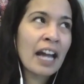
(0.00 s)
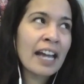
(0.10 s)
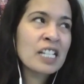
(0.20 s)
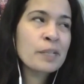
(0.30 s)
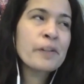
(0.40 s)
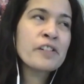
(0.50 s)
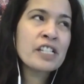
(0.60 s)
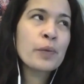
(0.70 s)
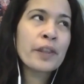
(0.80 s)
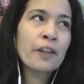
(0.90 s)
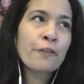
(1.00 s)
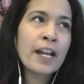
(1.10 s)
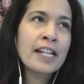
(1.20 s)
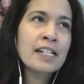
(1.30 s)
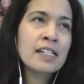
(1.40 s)
experienced this with a
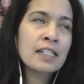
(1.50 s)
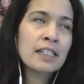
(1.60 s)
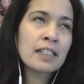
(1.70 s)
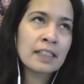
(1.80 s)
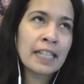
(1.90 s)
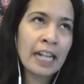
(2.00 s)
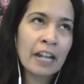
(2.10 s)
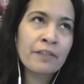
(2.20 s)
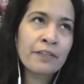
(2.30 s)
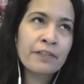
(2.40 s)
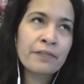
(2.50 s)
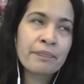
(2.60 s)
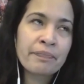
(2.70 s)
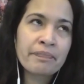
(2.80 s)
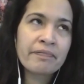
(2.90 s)
friend that I've
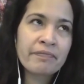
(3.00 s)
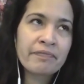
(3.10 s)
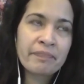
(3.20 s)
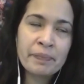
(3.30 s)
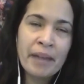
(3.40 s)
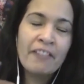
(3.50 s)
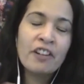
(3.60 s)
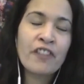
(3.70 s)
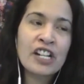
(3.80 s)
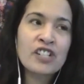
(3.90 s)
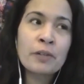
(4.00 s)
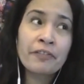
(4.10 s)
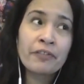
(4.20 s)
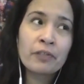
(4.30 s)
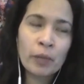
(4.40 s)
had a
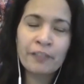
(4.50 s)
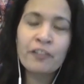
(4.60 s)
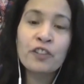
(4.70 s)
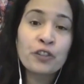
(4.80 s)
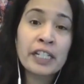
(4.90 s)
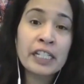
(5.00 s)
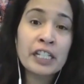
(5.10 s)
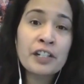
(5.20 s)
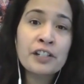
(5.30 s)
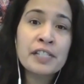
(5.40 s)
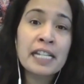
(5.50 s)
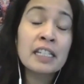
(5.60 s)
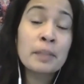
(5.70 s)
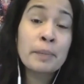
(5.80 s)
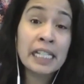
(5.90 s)
friendship with for 3 years. And in
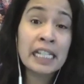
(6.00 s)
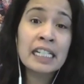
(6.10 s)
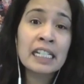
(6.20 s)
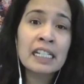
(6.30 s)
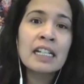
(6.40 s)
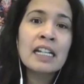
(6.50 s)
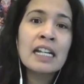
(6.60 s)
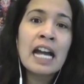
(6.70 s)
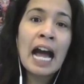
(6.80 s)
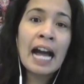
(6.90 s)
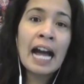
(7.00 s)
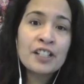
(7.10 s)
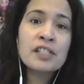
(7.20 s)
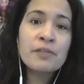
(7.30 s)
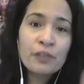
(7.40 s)
the beginning, I
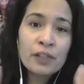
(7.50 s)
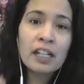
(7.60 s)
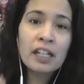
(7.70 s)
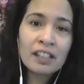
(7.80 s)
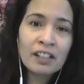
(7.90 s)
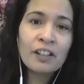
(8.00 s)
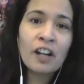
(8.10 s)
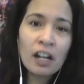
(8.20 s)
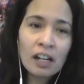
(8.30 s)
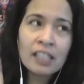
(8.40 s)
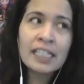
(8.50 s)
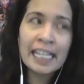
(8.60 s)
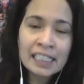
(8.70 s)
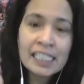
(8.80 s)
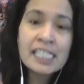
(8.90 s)
just like
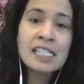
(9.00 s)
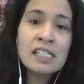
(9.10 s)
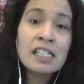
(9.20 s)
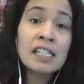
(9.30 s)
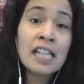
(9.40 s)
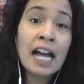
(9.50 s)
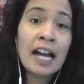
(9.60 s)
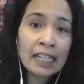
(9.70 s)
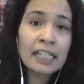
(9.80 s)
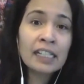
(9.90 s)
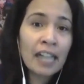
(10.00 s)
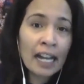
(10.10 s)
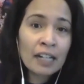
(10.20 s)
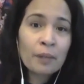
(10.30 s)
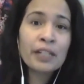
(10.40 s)
listened a lot, and I
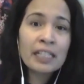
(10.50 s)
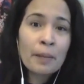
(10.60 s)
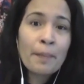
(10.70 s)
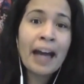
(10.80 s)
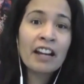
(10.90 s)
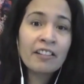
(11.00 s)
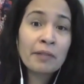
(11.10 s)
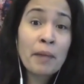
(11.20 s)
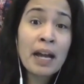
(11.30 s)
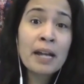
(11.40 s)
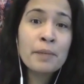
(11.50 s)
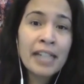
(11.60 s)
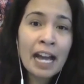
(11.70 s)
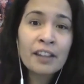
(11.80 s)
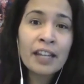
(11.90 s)
kind of put it in the back of my mind. But
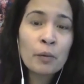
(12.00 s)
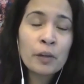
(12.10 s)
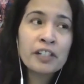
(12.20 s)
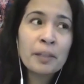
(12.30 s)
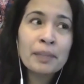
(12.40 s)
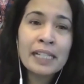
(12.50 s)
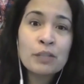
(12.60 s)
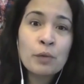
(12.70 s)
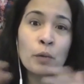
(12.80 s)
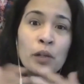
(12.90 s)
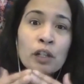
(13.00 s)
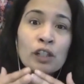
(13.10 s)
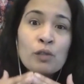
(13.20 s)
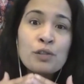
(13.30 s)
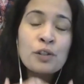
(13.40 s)
now that we're in a place where we're
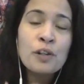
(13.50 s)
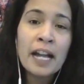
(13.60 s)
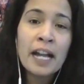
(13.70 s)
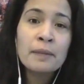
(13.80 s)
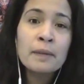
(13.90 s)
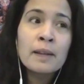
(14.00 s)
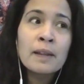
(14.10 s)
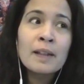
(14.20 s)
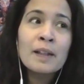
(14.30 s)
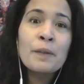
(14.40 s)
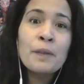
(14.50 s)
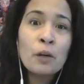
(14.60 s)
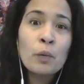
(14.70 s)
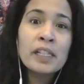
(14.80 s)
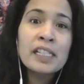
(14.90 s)
closer and
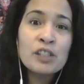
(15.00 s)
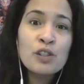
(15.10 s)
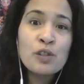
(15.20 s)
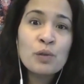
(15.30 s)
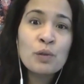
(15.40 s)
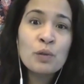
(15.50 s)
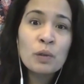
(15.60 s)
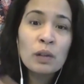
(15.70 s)
they're willing to